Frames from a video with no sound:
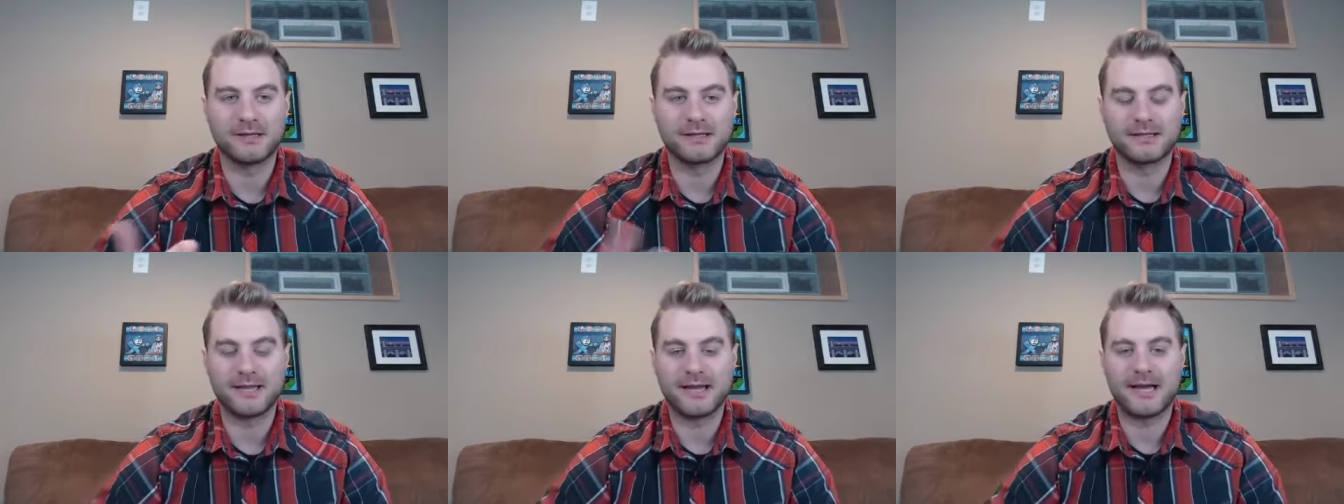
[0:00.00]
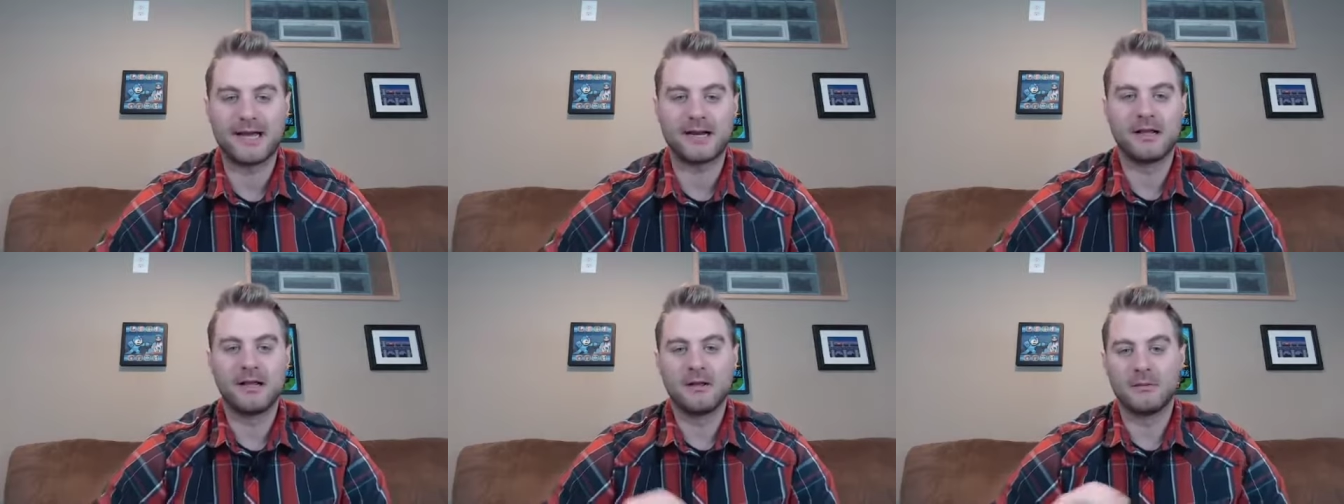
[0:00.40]
like
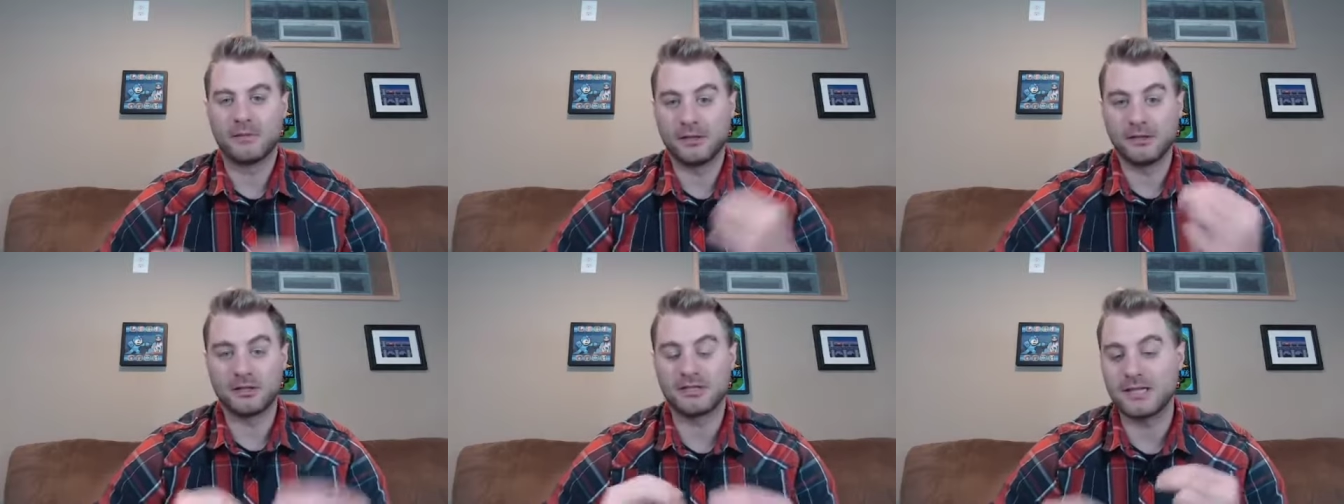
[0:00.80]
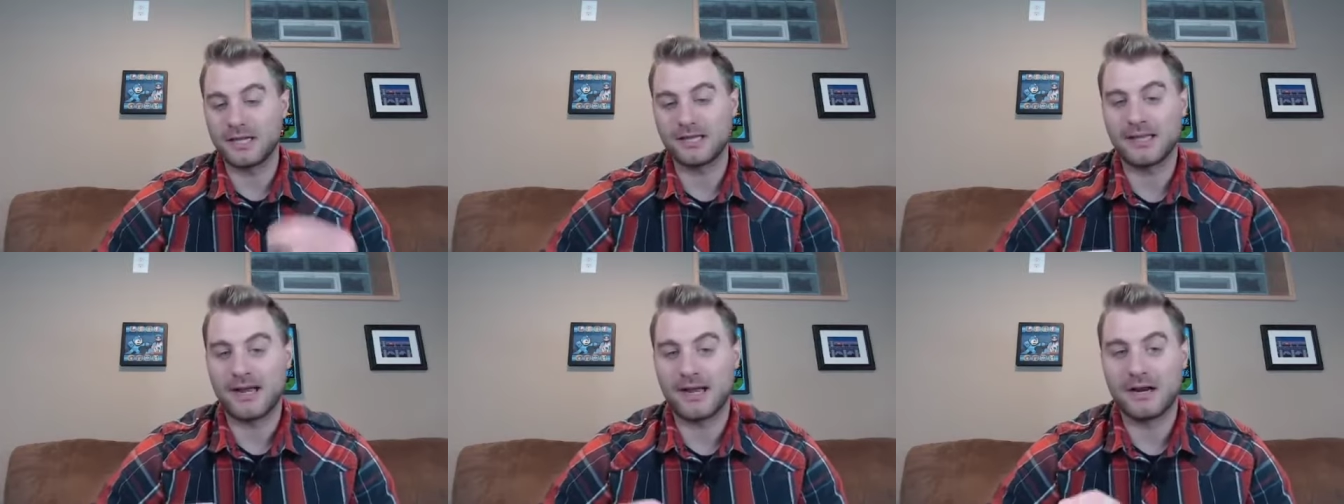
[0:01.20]
that. They just
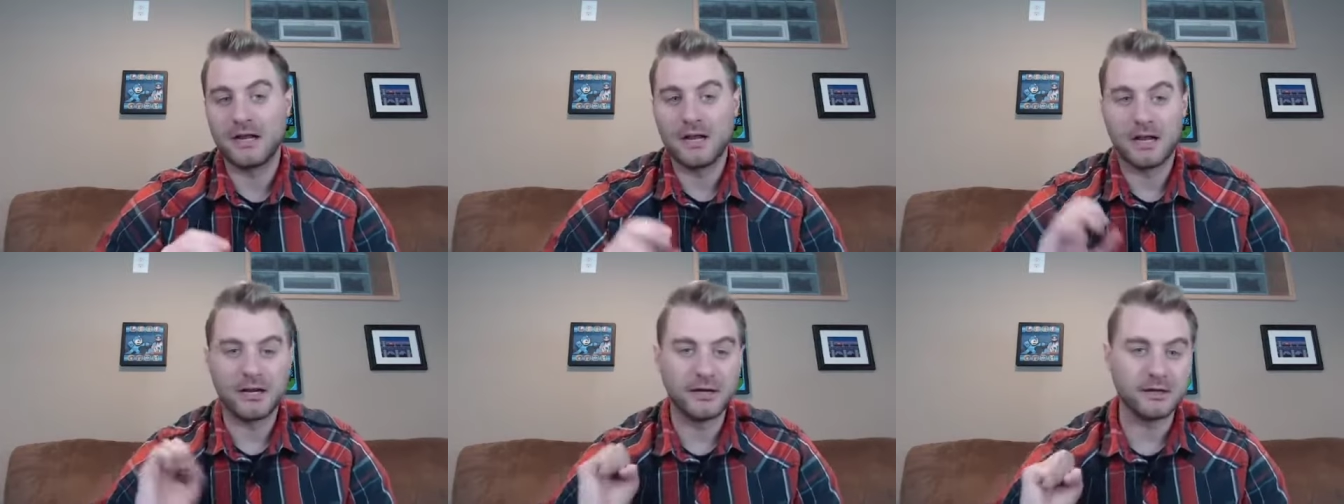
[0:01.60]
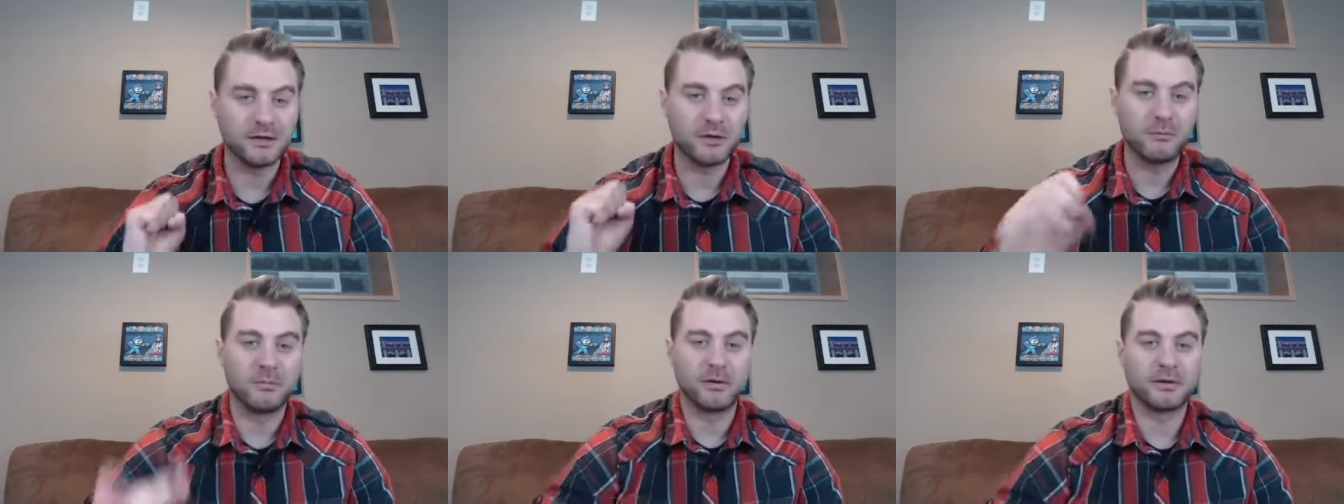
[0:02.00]
take that
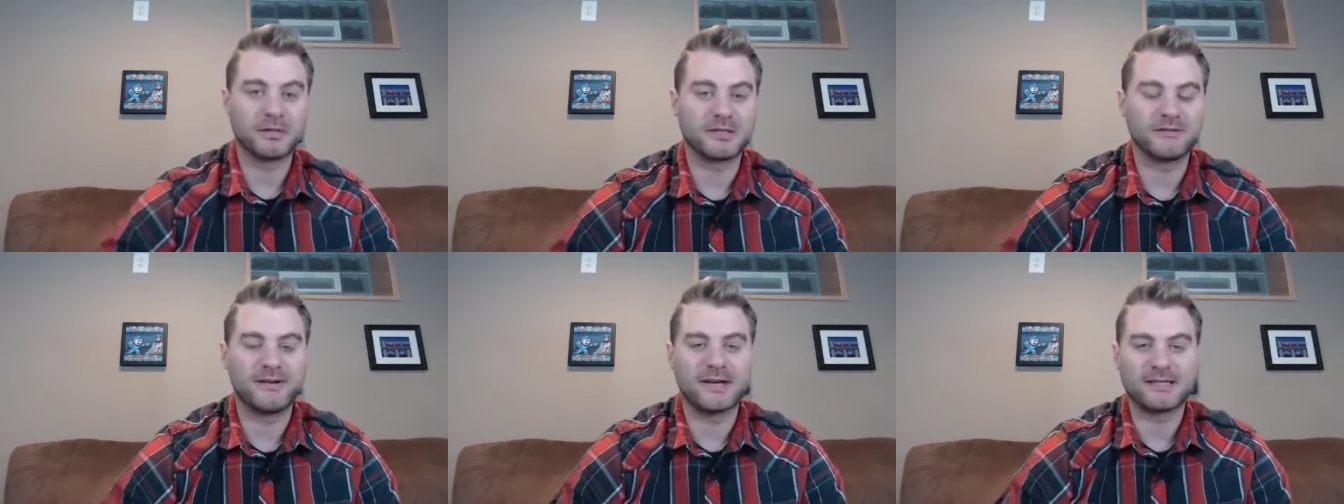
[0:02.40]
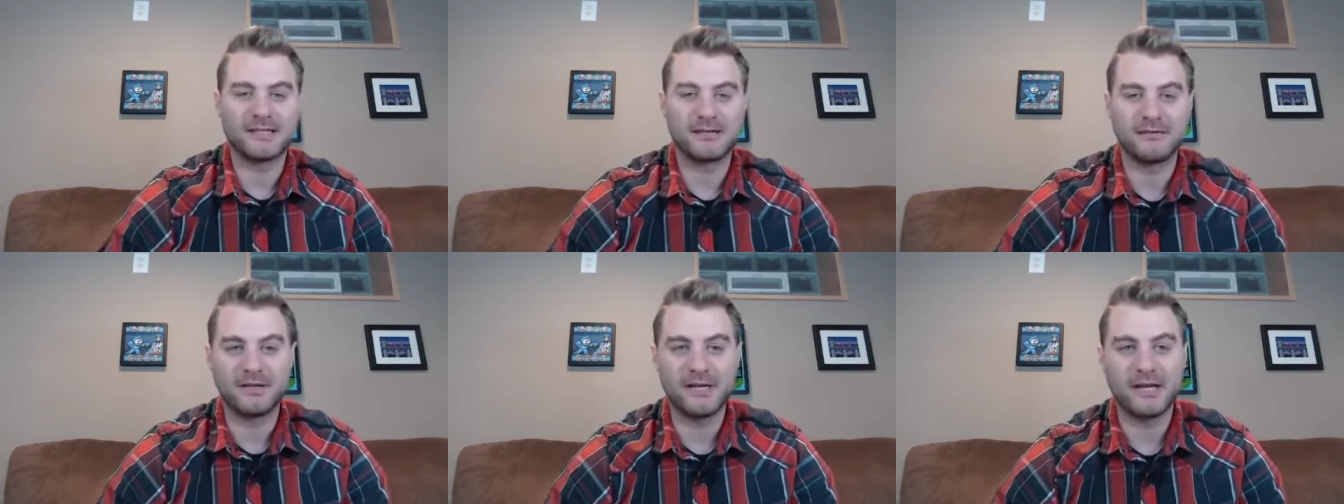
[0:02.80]
initial burst of
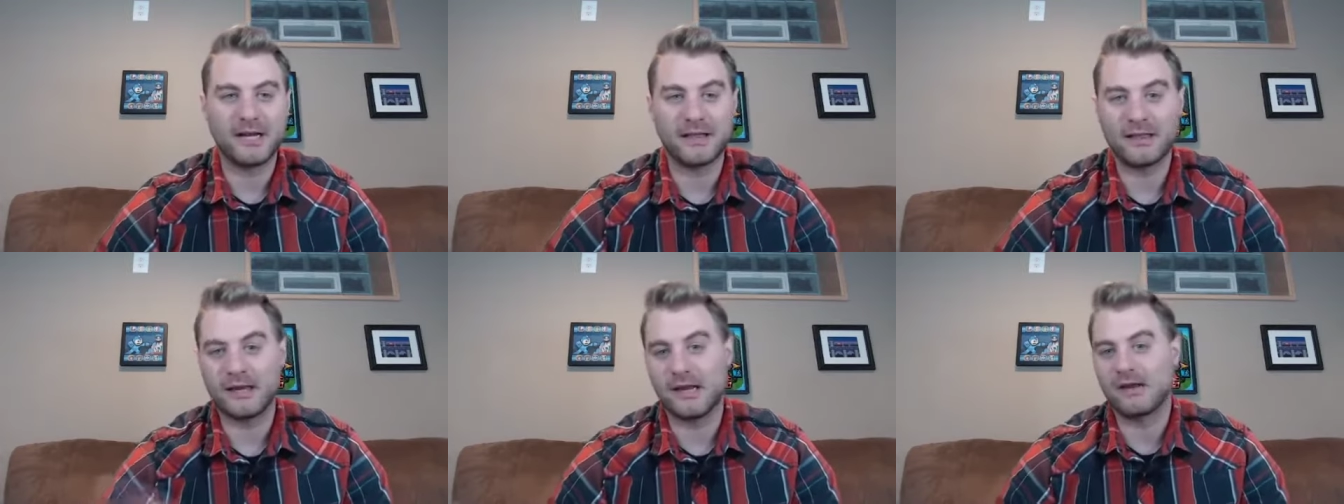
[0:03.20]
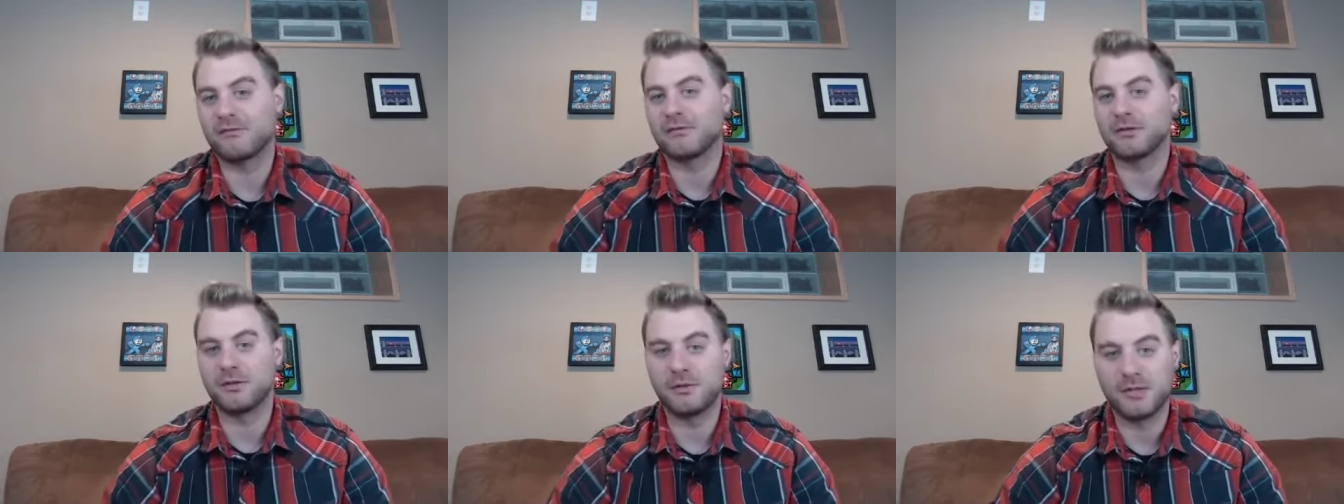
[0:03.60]
activity and they
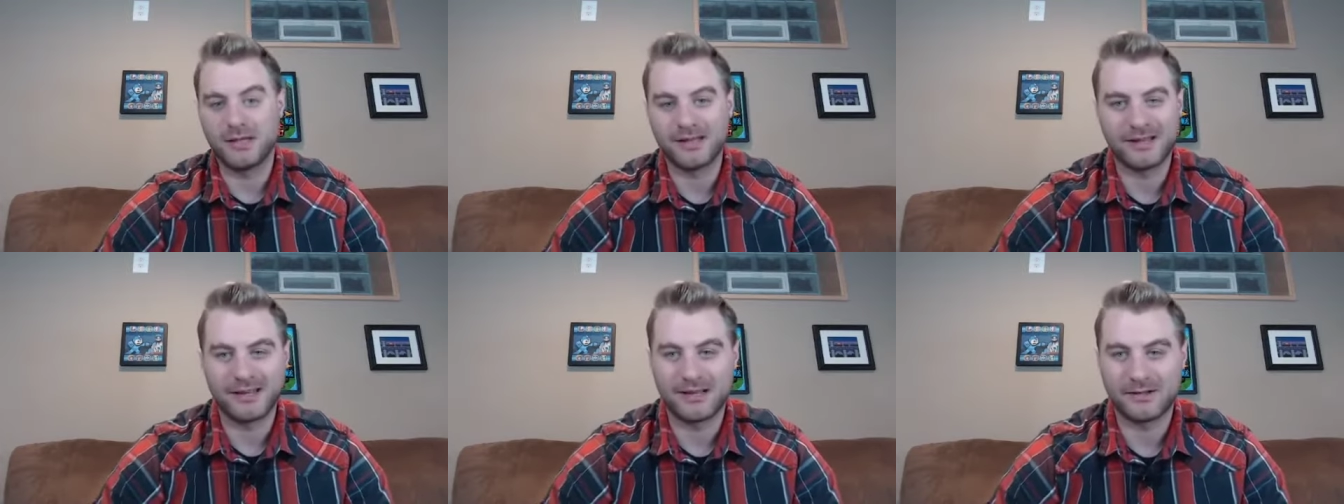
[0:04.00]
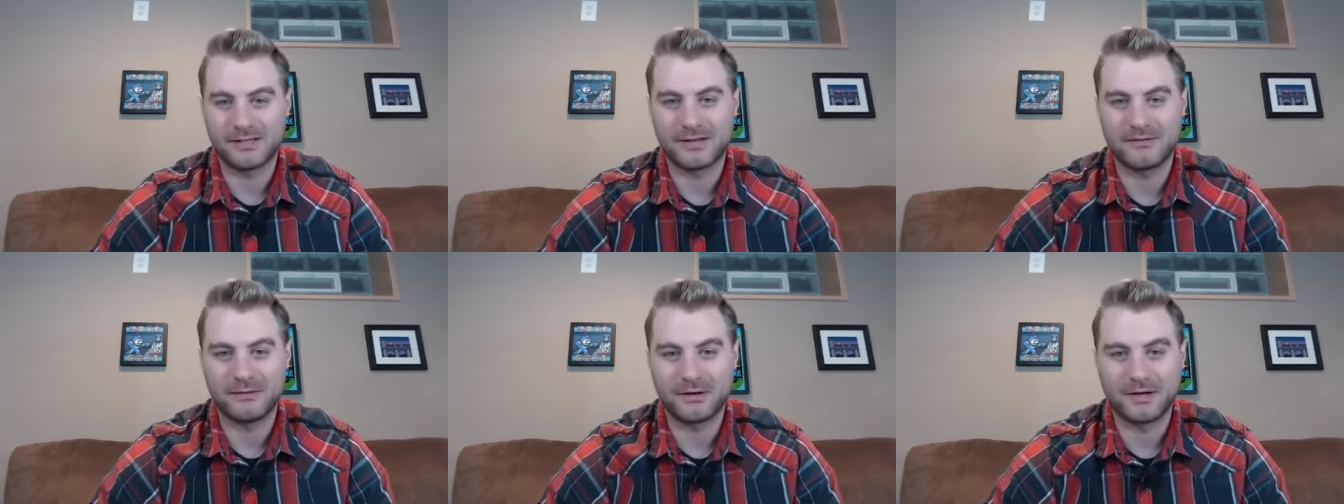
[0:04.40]
never do anything
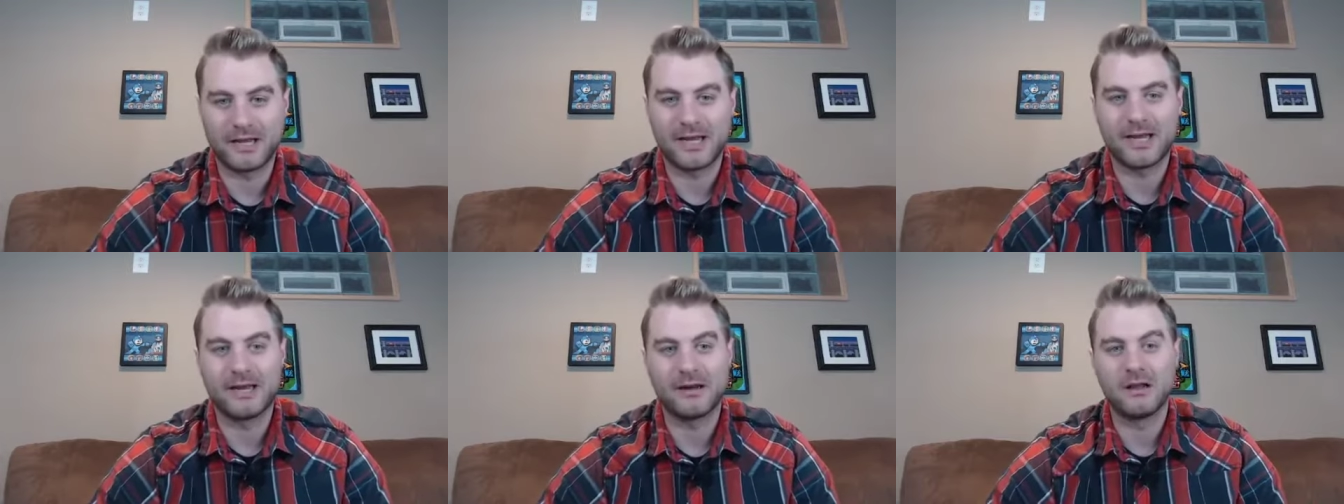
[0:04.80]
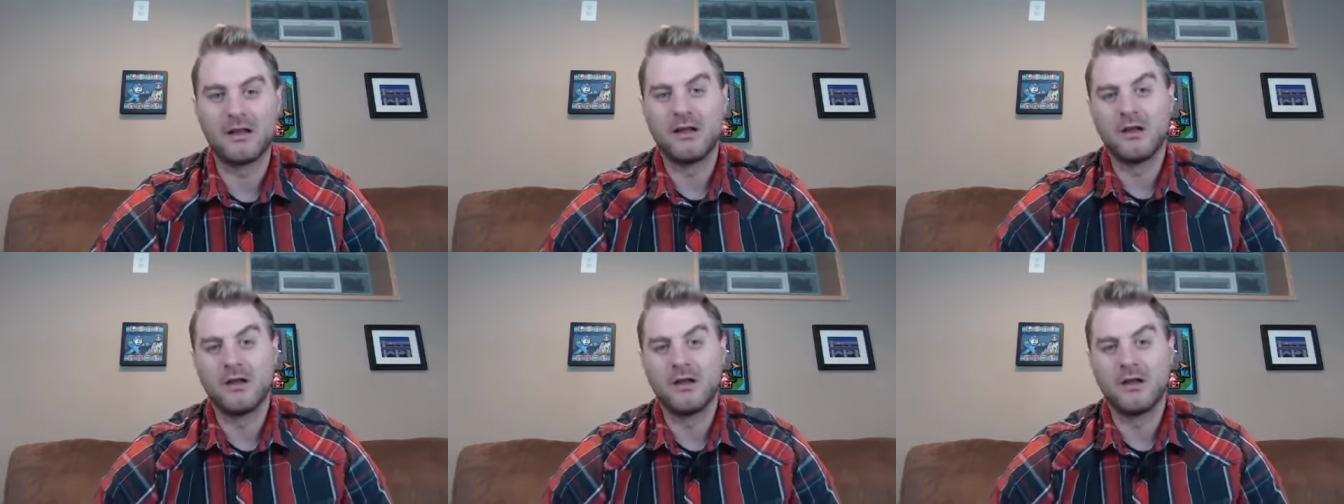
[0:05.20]
else ever again.